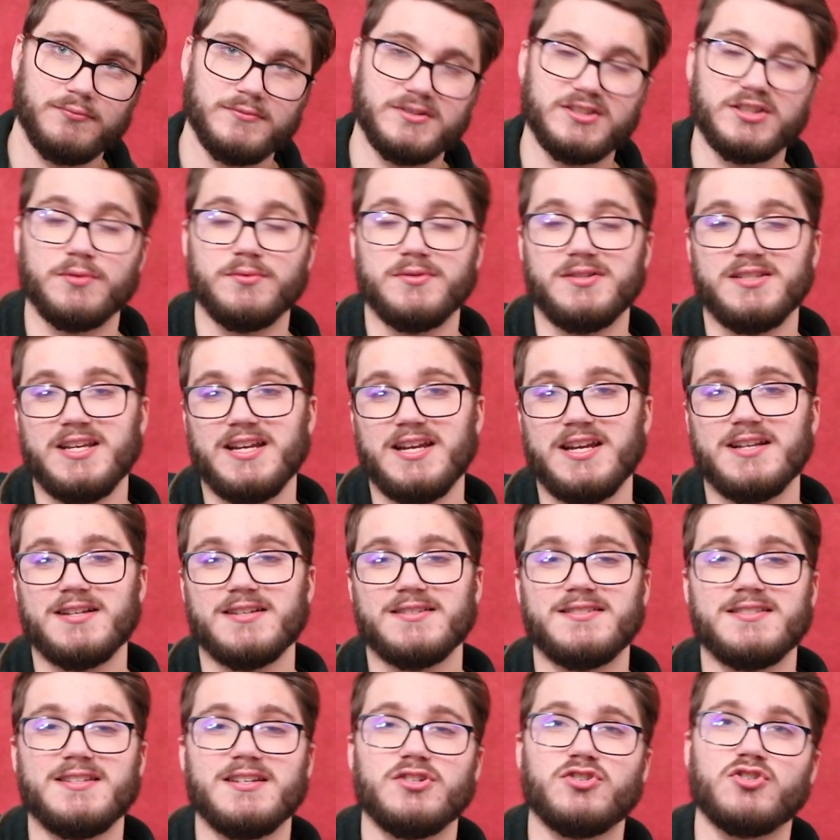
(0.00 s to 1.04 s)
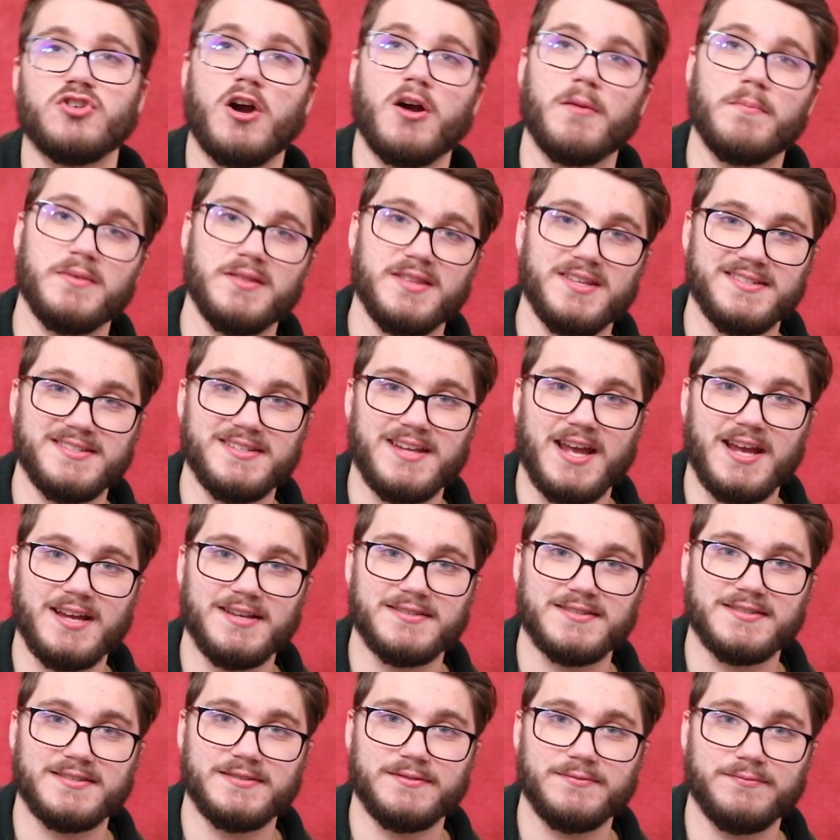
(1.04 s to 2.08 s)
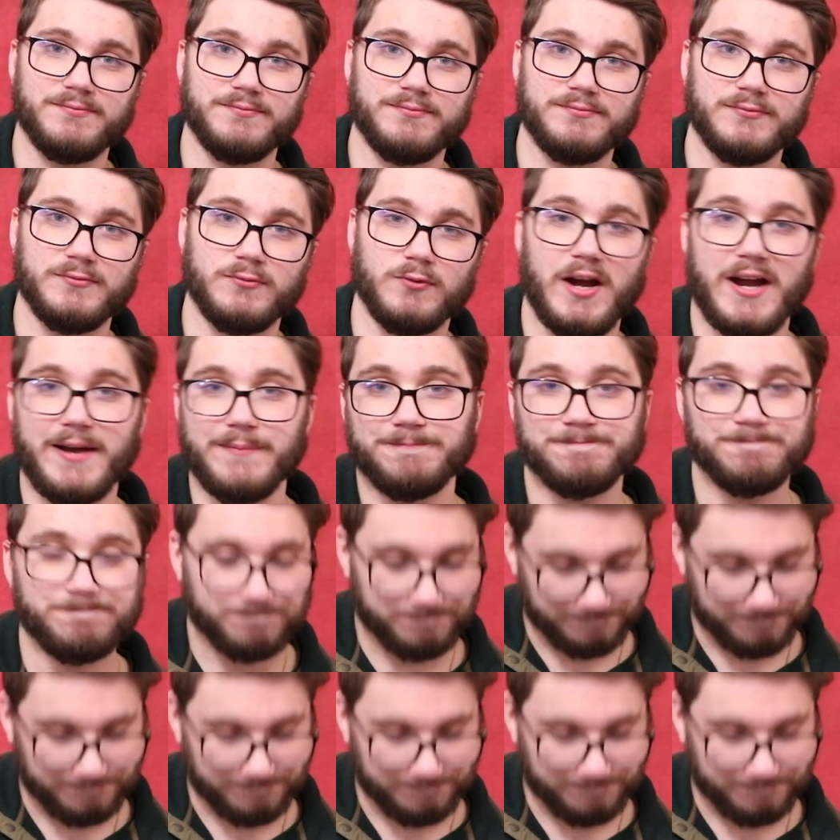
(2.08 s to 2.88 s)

So D to C sharp in this case, right?